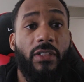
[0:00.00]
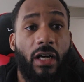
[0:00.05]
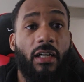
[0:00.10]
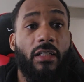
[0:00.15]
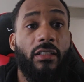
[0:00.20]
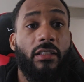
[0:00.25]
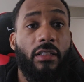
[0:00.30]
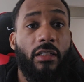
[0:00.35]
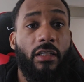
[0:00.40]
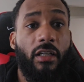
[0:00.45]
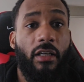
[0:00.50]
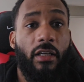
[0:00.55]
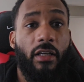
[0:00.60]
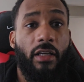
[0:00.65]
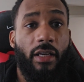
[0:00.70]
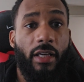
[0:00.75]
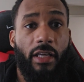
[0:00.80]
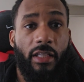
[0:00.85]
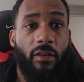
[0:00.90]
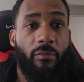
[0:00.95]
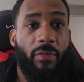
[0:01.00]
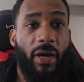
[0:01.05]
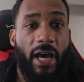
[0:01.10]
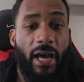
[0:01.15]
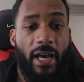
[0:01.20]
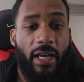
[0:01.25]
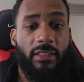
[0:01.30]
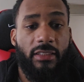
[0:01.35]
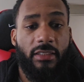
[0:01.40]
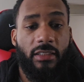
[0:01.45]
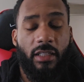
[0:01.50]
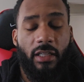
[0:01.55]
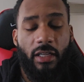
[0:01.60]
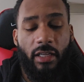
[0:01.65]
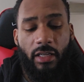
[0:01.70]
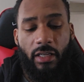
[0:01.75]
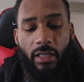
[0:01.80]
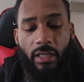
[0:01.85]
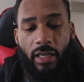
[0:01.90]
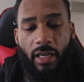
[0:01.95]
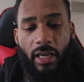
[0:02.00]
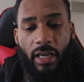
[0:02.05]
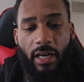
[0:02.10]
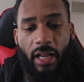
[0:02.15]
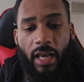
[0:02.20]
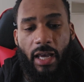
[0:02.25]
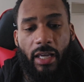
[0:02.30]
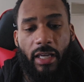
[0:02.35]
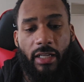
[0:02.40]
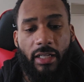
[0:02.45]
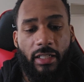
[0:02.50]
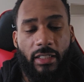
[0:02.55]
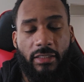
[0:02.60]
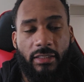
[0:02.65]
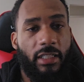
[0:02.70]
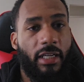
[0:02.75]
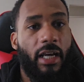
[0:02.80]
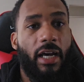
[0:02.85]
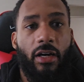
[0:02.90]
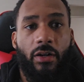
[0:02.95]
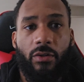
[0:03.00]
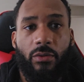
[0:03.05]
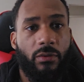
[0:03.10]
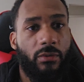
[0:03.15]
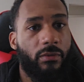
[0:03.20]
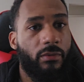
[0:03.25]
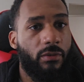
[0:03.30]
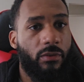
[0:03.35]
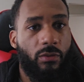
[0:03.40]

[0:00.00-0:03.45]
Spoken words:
done in the past. And I listed out